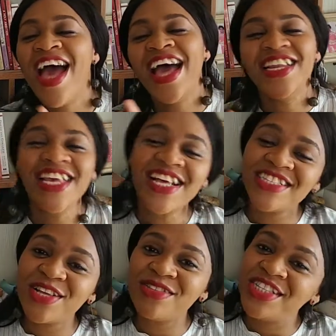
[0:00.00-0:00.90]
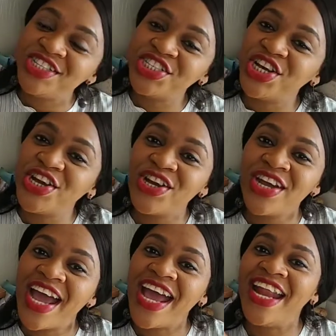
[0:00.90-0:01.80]
an ESL teacher,
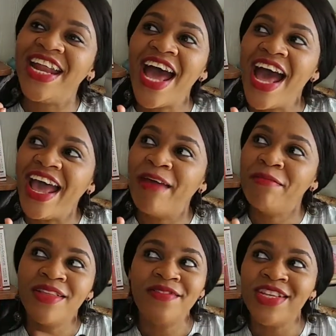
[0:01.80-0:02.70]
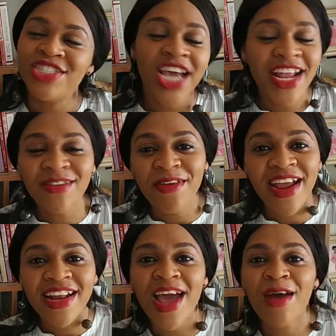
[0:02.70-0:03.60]
and I am living in China
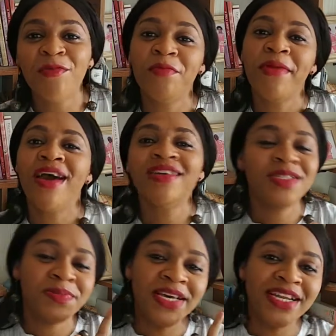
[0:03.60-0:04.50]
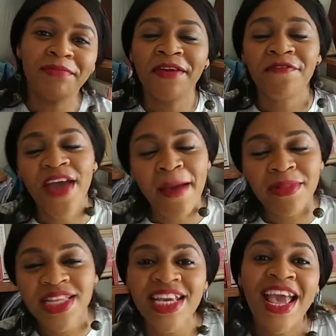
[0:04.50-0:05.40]
right now with my husband and my
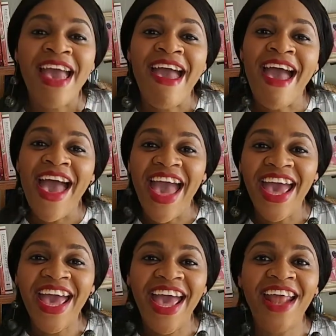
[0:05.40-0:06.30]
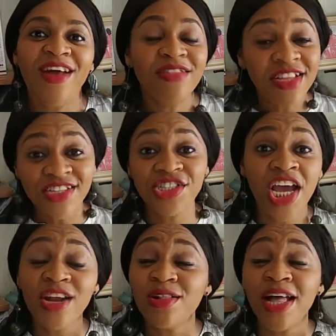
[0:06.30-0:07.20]
family. And on this
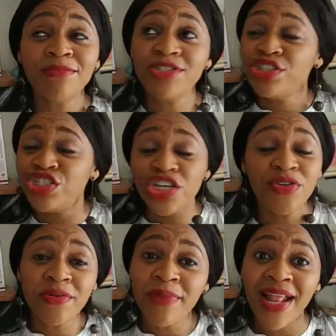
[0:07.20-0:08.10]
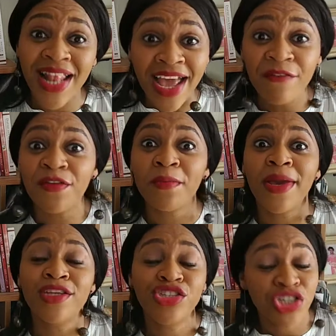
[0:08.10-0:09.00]
channel, I'm just sharing my life and
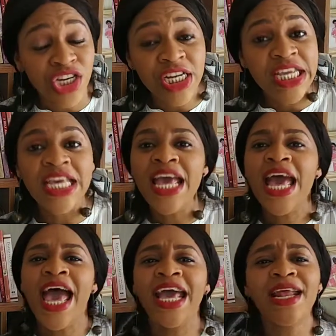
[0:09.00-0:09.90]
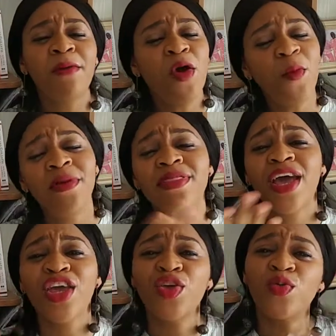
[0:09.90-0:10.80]
my journey, and I'm hoping
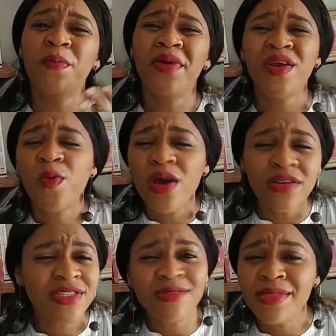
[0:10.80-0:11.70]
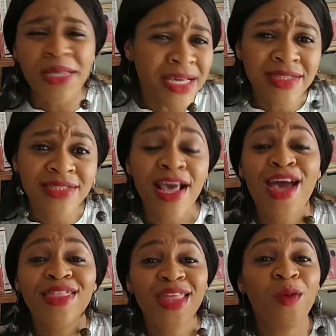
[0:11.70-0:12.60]
that you will pick one or two things
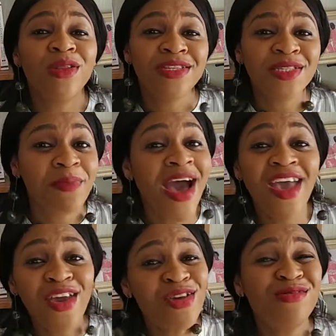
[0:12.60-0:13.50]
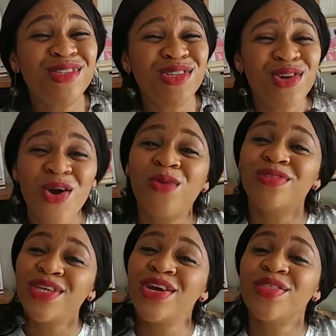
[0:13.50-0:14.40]
that will inspire you to go
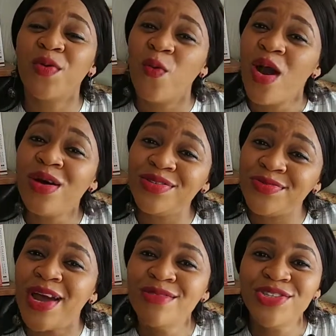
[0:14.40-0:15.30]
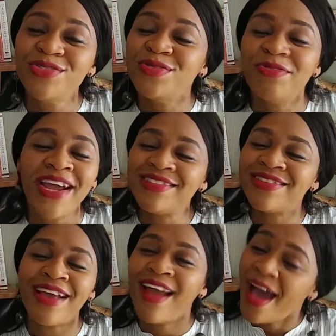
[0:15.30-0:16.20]
turn the world around you the right
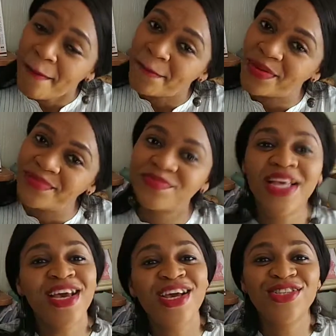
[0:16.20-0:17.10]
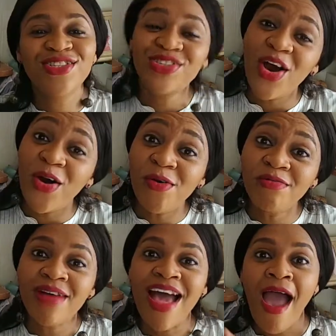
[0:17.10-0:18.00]
side up. So,
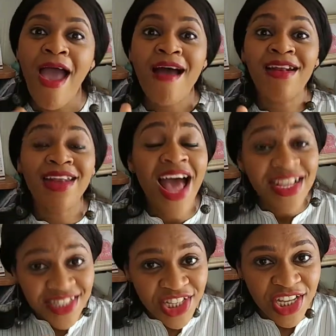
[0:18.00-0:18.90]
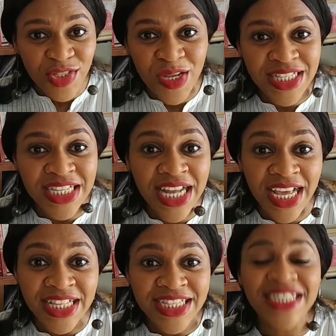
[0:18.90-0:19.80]
last year,
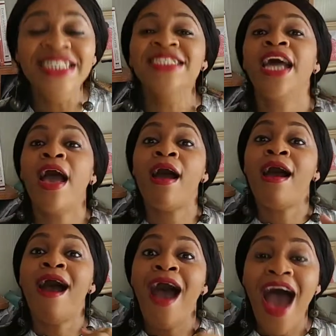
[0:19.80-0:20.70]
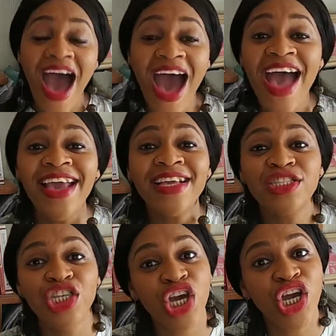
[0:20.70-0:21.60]
2019, I
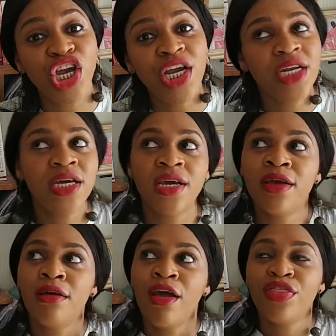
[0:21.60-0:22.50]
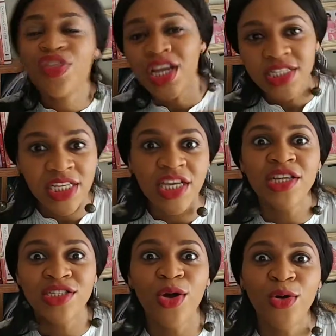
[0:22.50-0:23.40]
turned 30
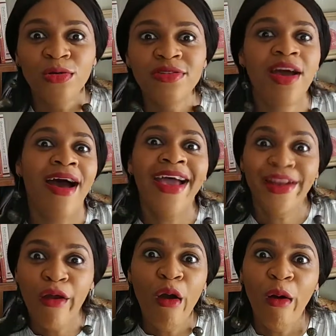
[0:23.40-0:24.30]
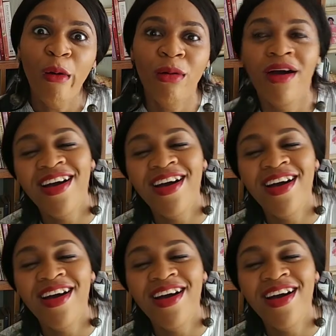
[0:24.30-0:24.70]
years old. I know.